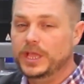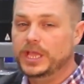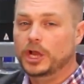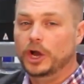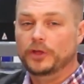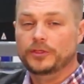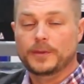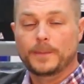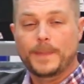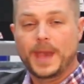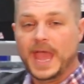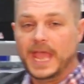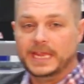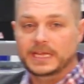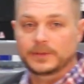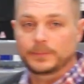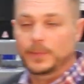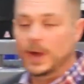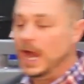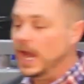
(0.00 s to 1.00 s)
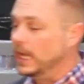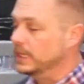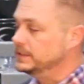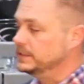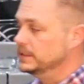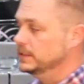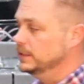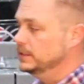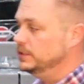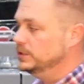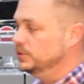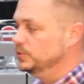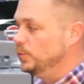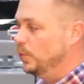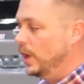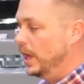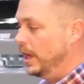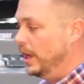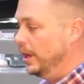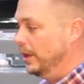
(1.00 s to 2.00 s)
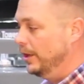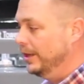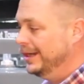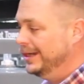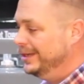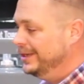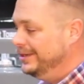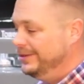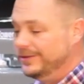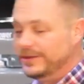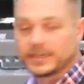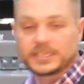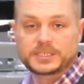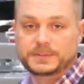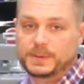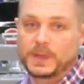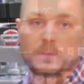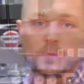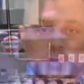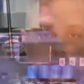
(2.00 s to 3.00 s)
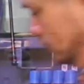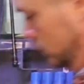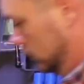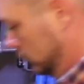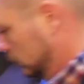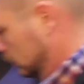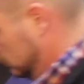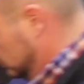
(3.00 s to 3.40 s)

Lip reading: we call the Magnum Box, and this is where you're going to spend most of your